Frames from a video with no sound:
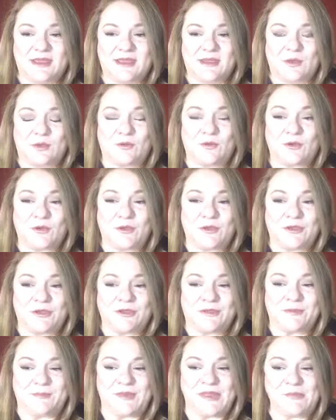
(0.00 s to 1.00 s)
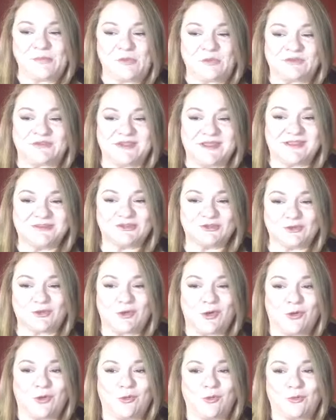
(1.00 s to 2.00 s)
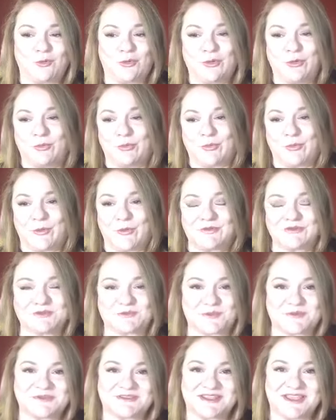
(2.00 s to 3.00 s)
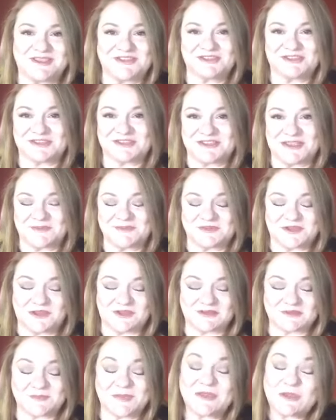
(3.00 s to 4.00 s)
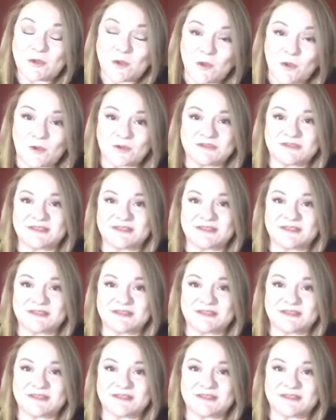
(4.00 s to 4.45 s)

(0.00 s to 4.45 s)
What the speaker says: Although people tend to call couperose rosacea sometimes, because